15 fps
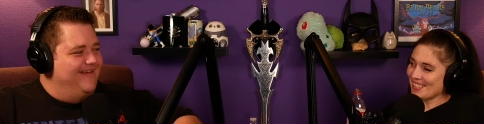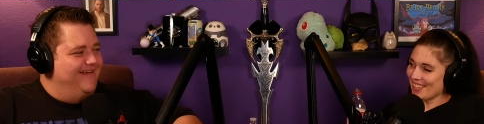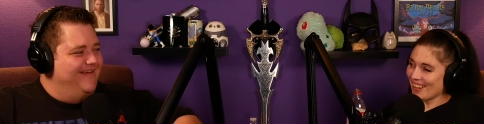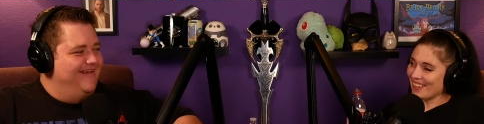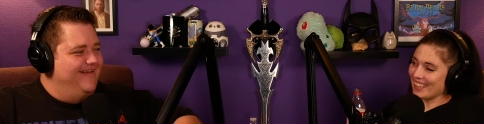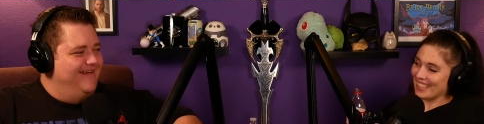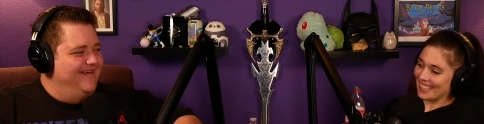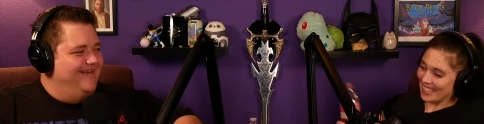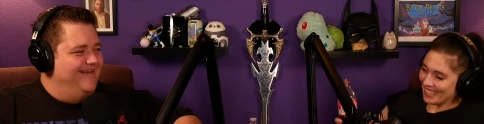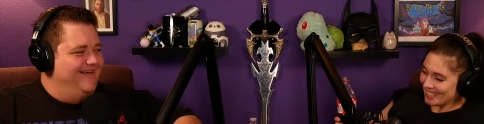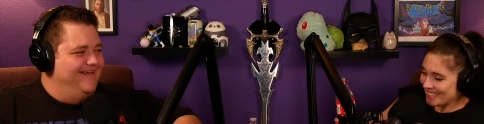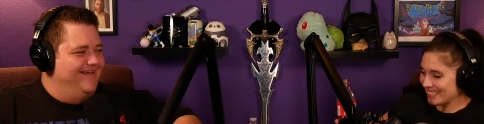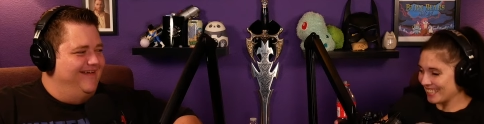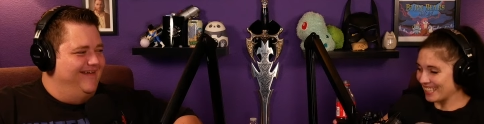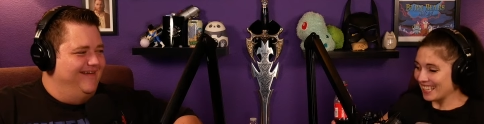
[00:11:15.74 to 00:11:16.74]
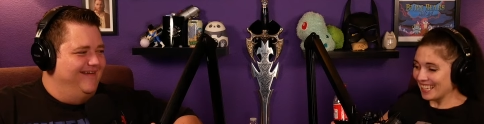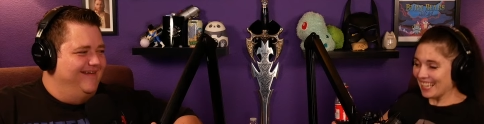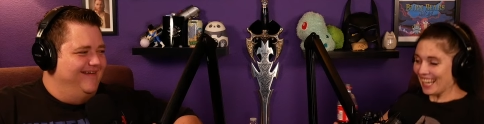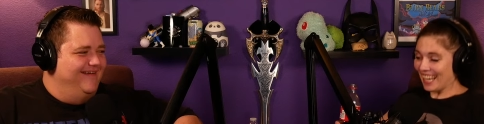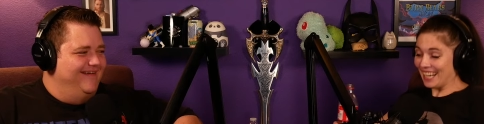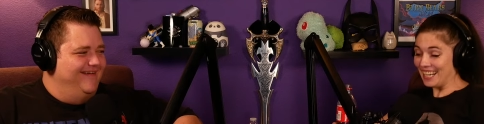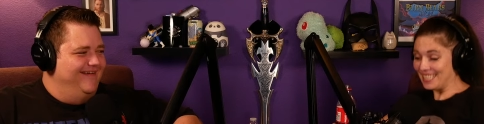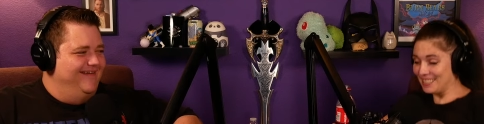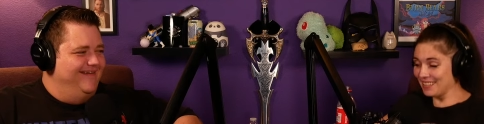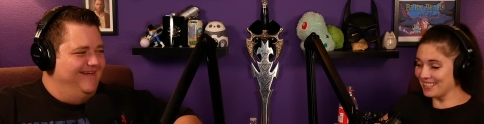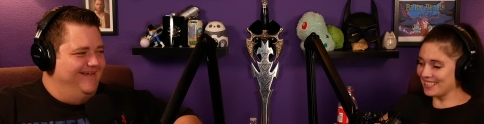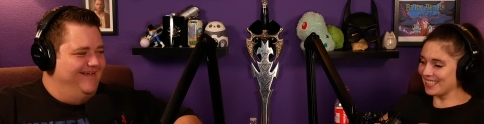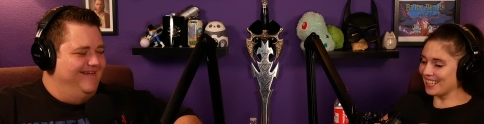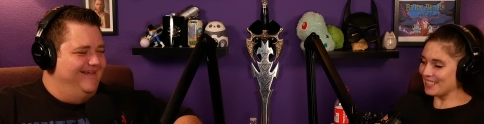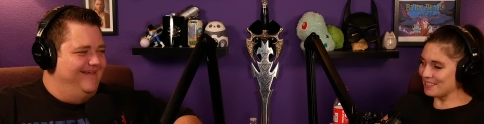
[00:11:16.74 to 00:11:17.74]
Speaker 1: so I need to, and
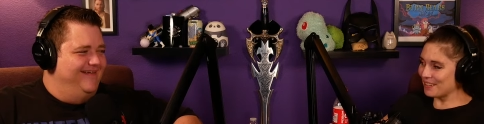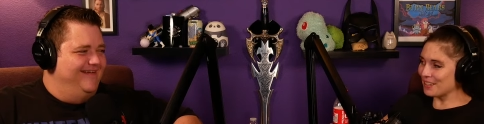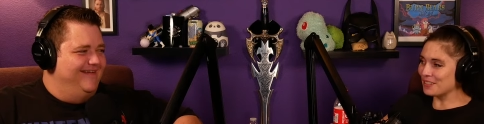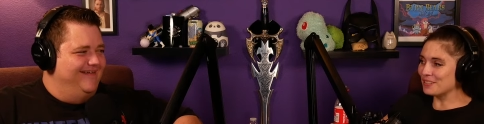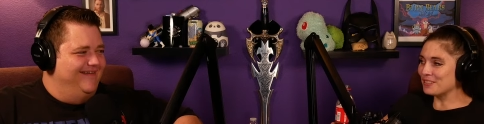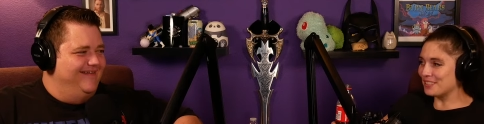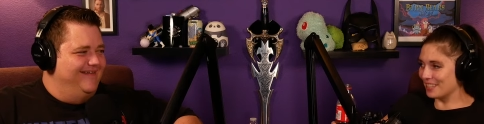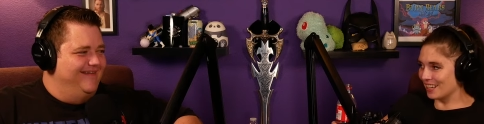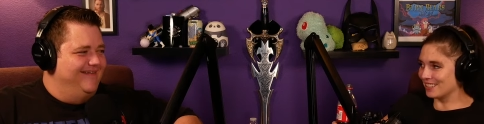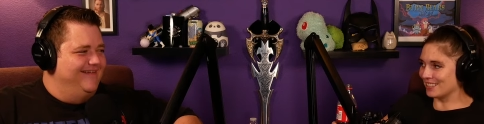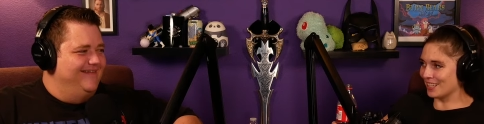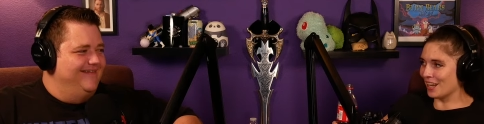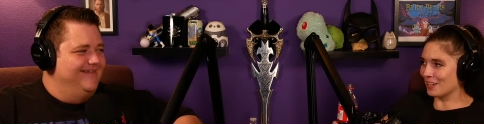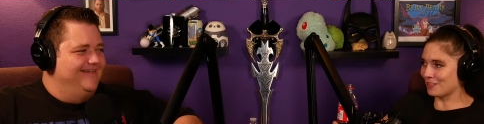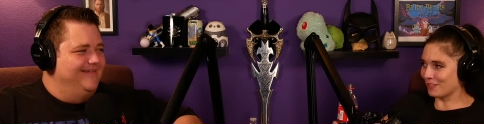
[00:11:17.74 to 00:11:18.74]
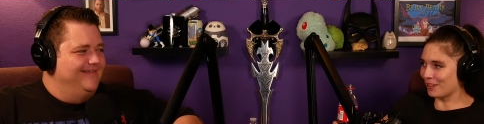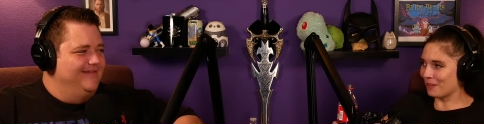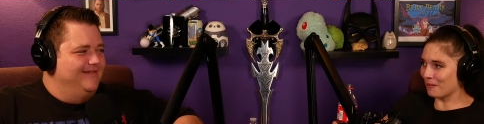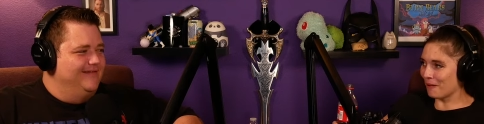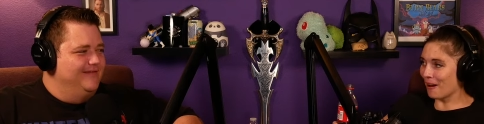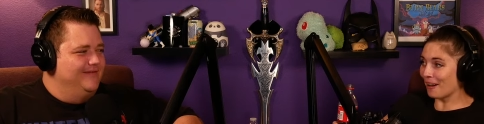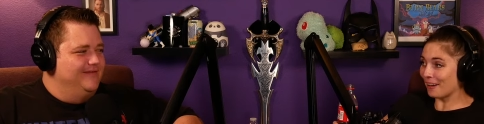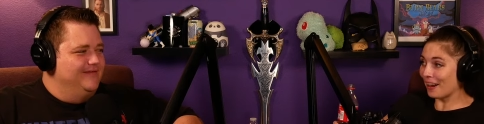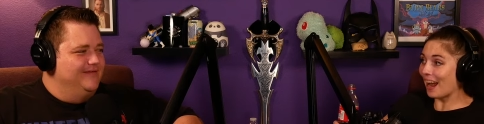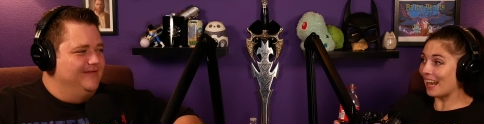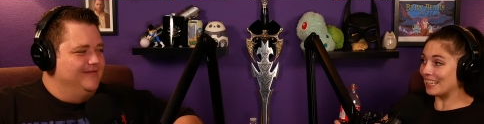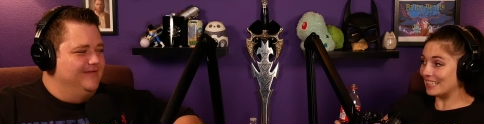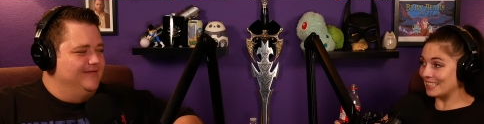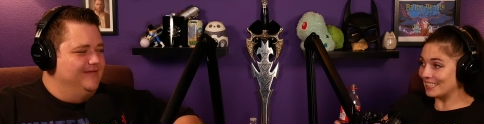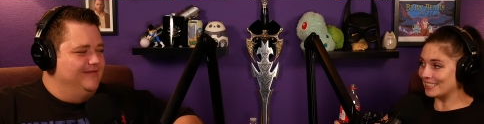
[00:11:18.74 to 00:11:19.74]
especially as one who does not drink water, I
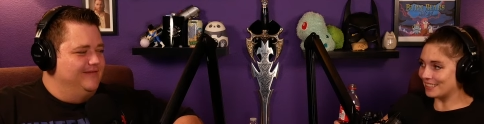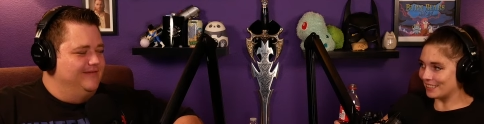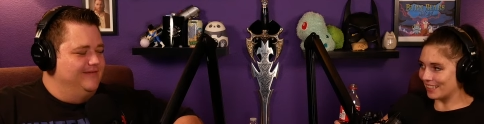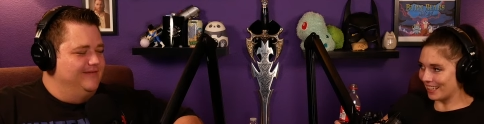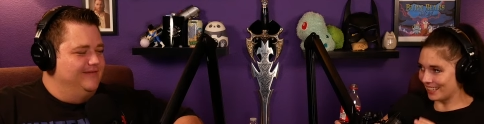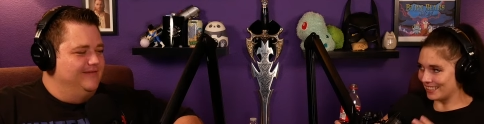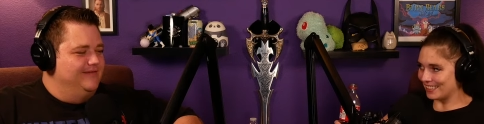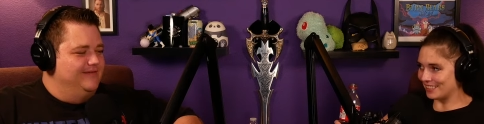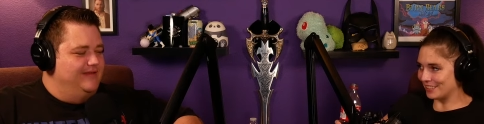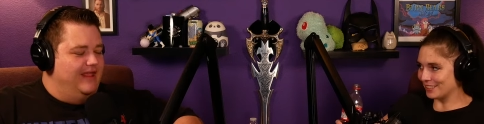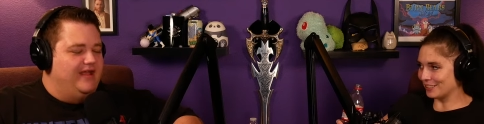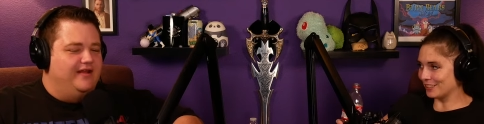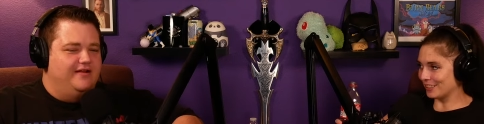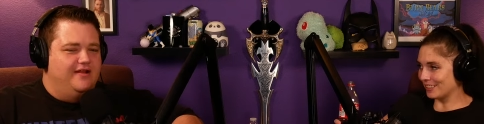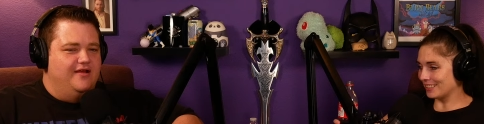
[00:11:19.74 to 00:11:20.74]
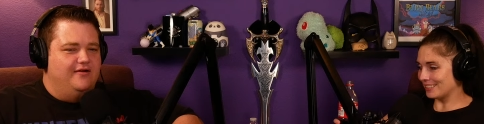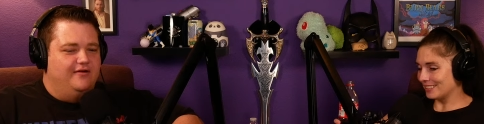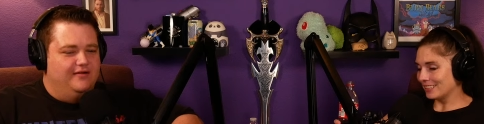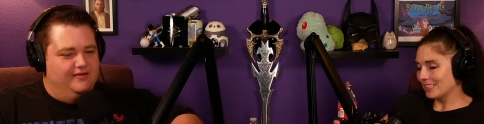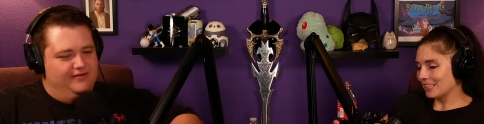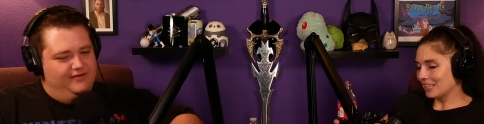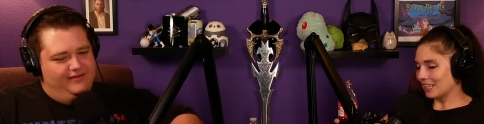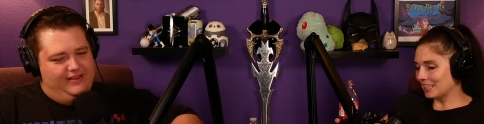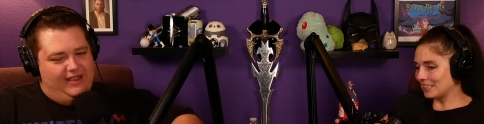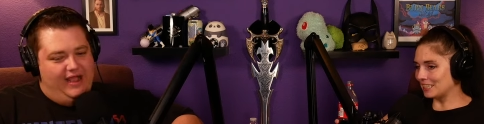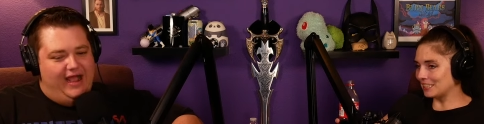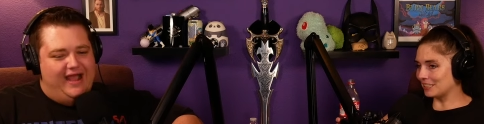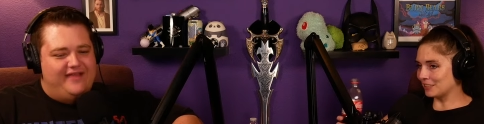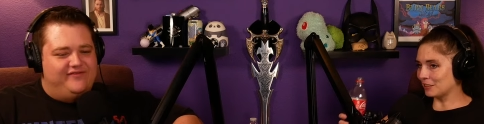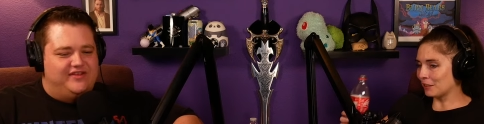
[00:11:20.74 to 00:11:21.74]
need to. I need to yeah, start. No. I need
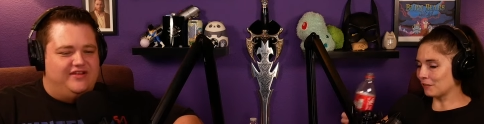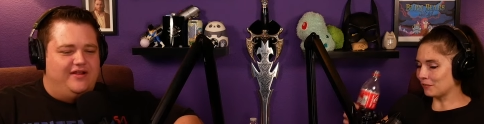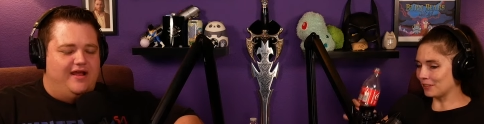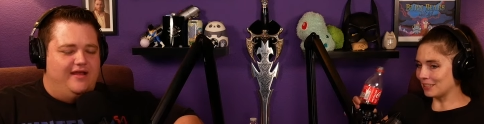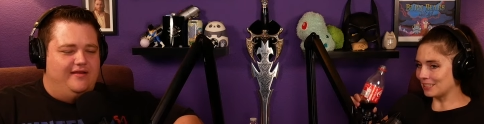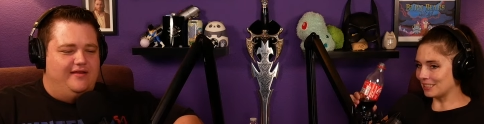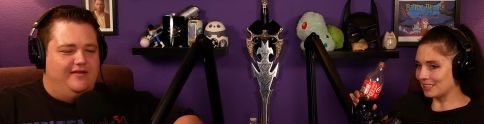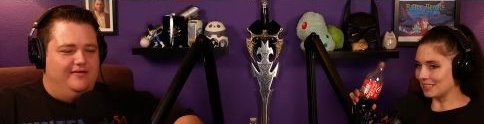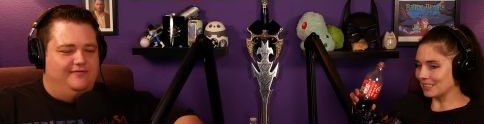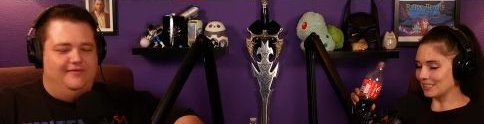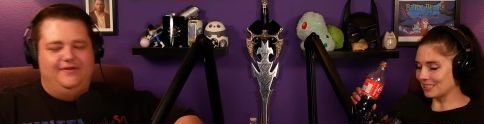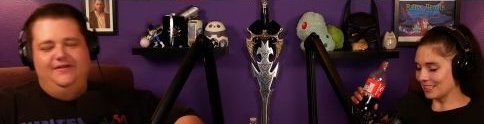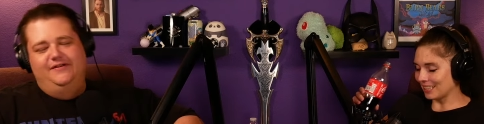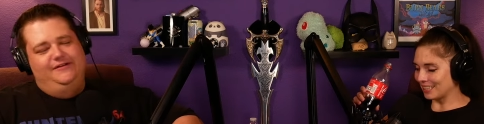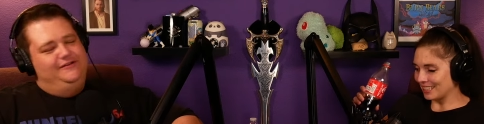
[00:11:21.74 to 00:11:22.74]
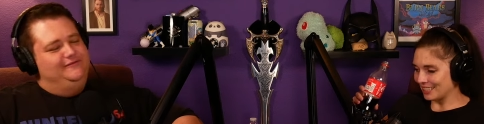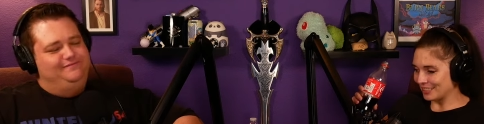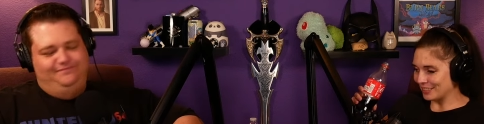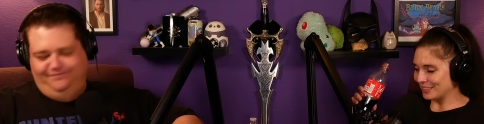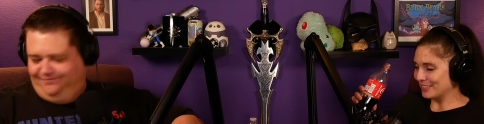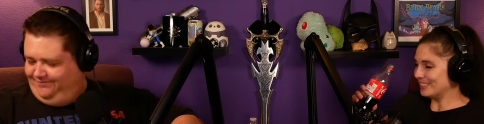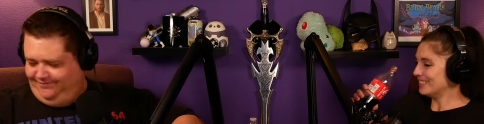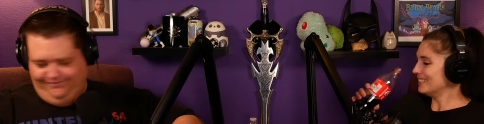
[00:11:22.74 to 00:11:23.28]
to I've start fixing I, this. I need to.